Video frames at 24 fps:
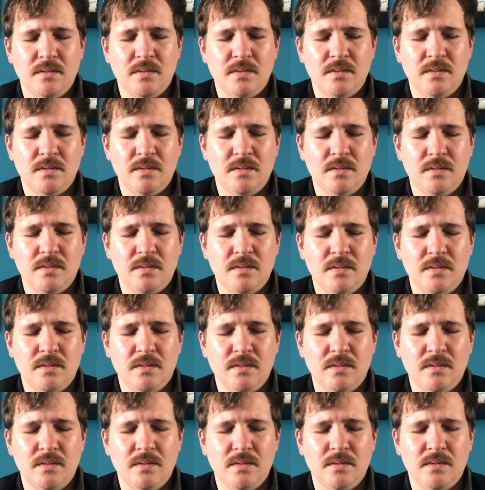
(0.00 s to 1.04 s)

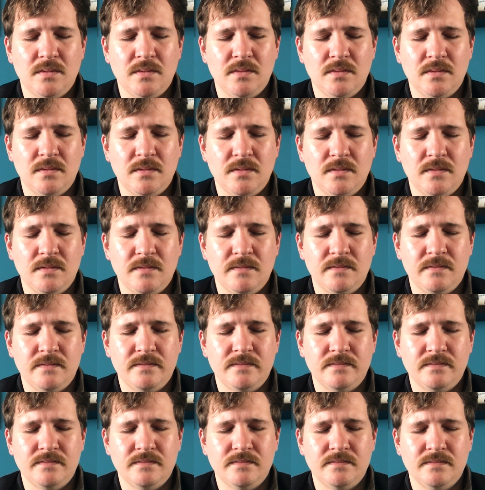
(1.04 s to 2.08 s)

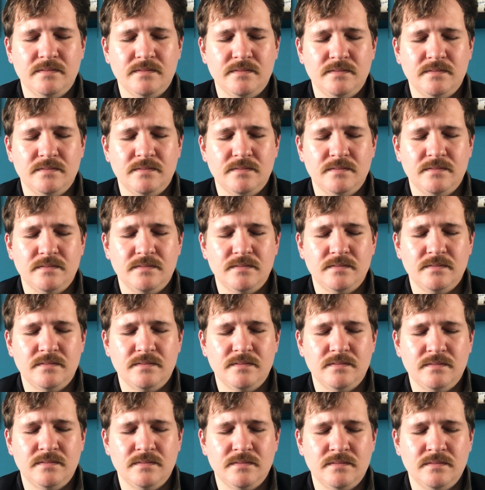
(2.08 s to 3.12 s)

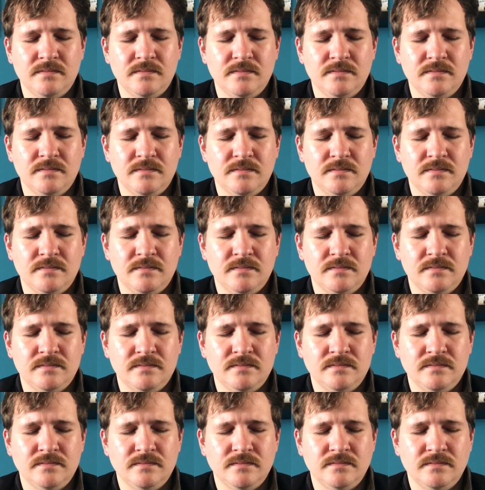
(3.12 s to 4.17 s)

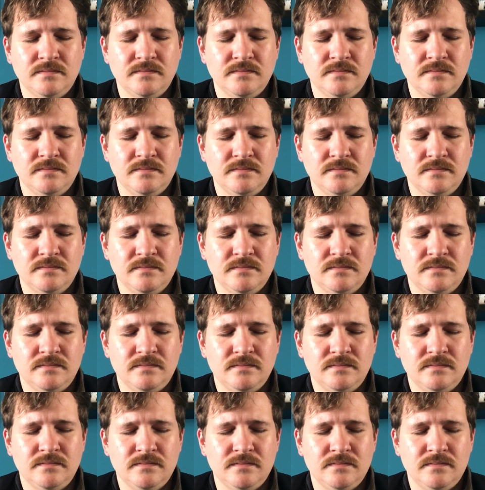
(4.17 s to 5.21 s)

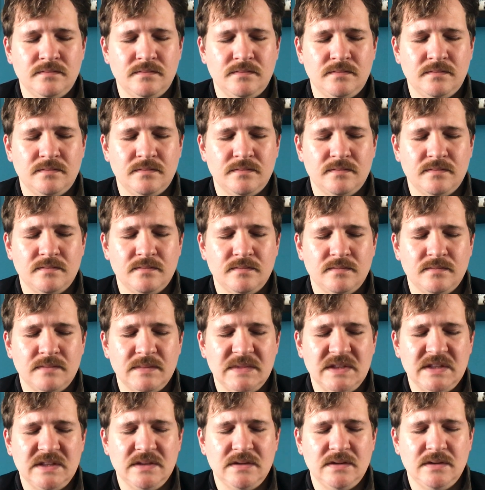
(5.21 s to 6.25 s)

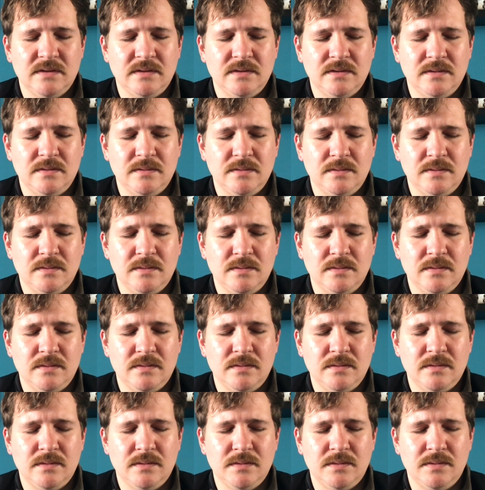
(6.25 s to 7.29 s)

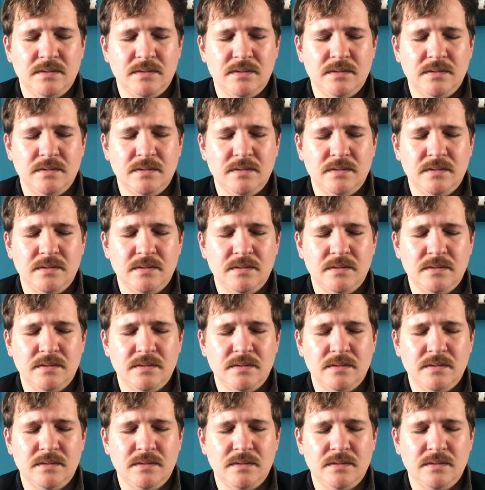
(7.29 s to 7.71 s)
No one is speaking in this clip.